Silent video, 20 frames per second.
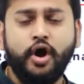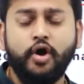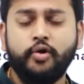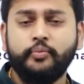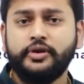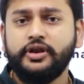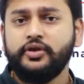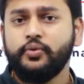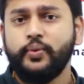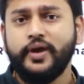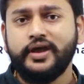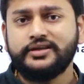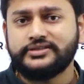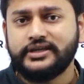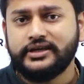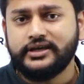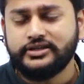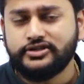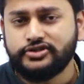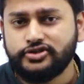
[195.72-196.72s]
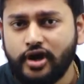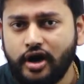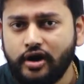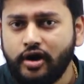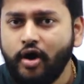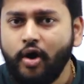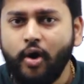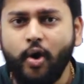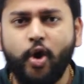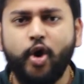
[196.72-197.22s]
how many ways I can sort?
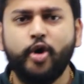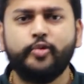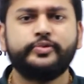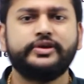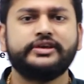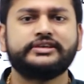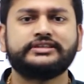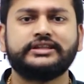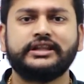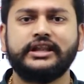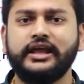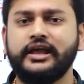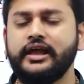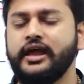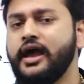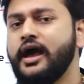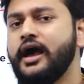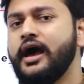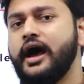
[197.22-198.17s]
Obviously,